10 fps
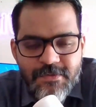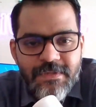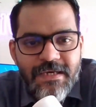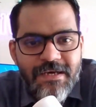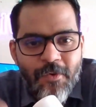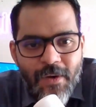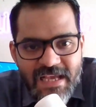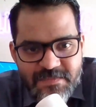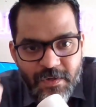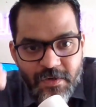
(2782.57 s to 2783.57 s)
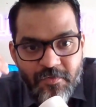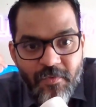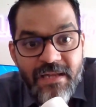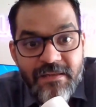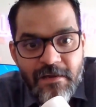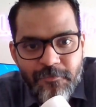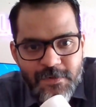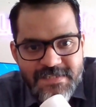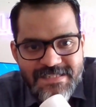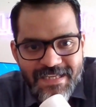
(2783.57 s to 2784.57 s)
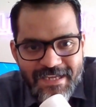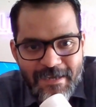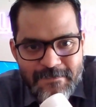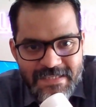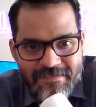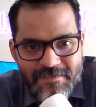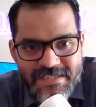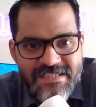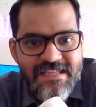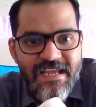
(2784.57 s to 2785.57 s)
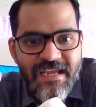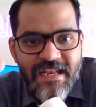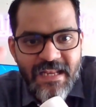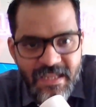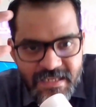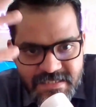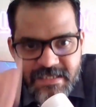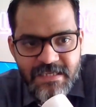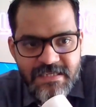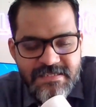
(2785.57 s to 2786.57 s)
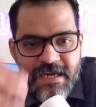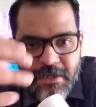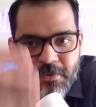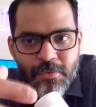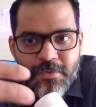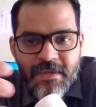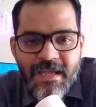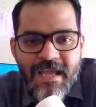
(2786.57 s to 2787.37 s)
so the whole aspect of vital force theory comes in which is like an energy inside you